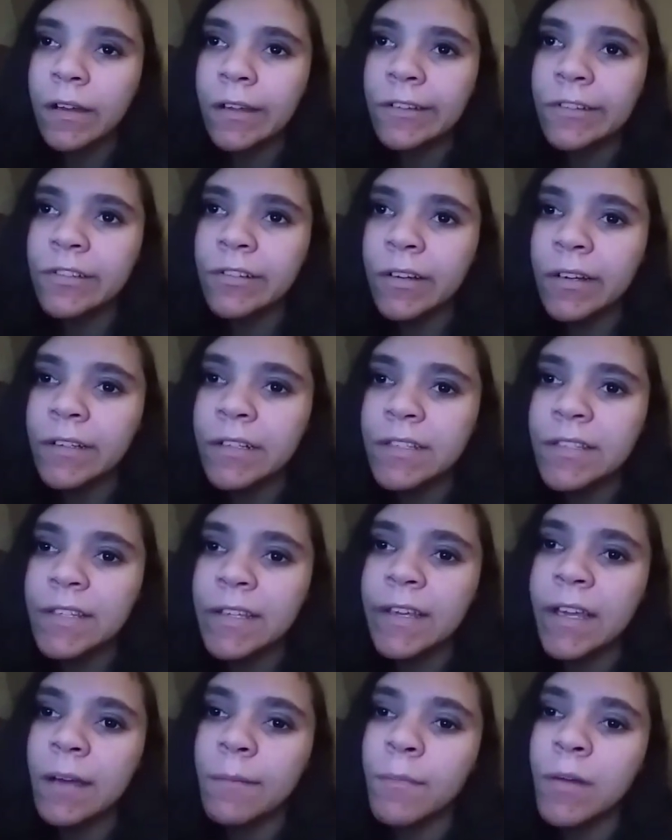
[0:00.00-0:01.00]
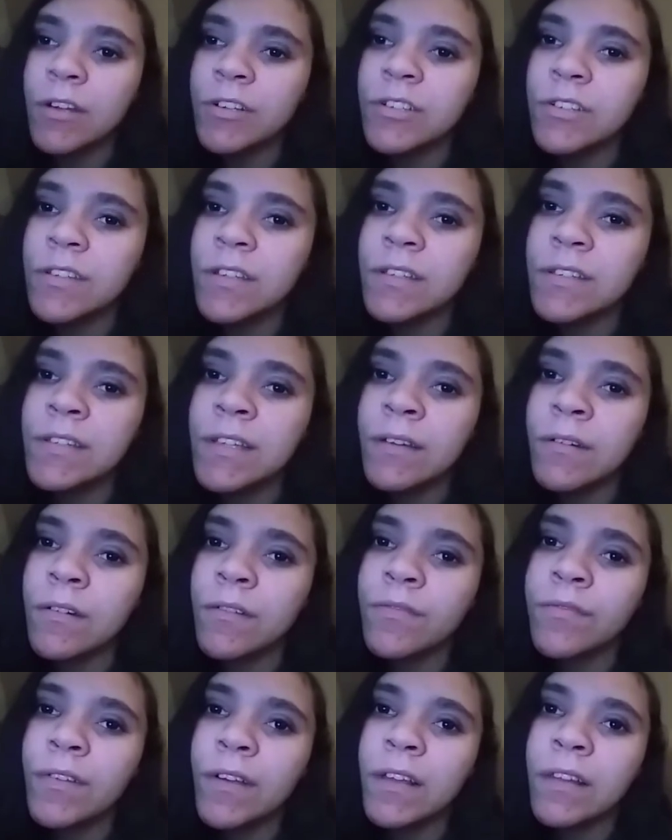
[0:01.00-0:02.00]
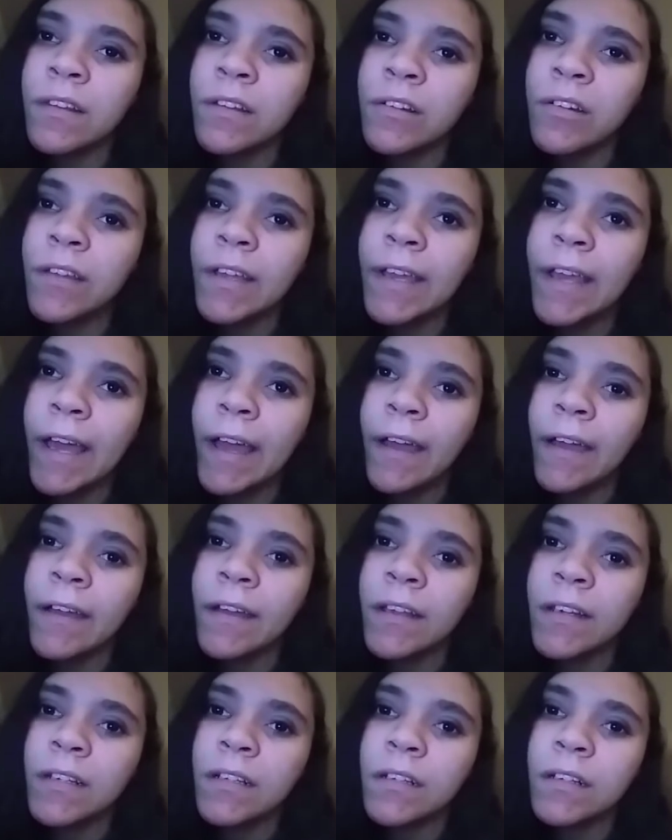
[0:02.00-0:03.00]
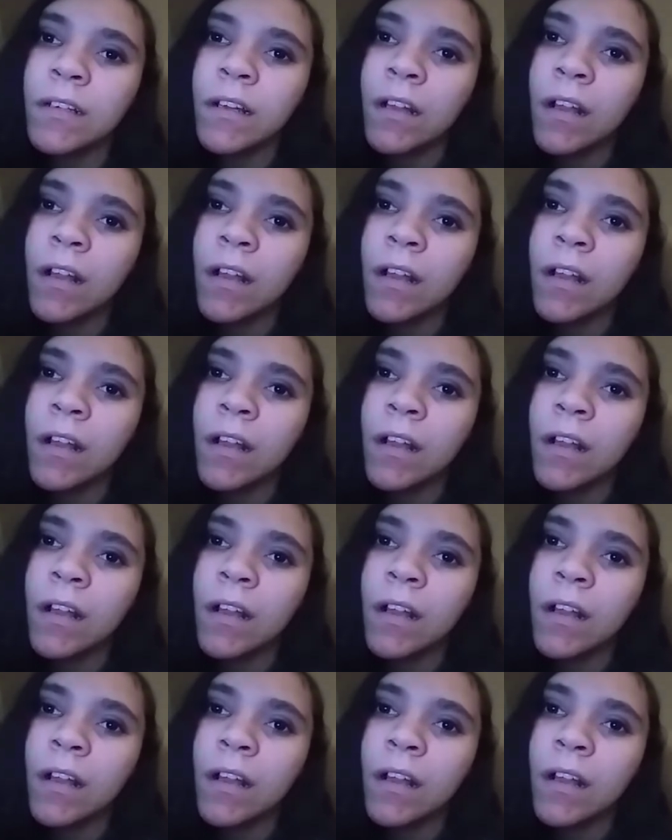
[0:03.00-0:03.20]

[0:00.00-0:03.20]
I'm trying to see how much of this thing would freaking literally like end.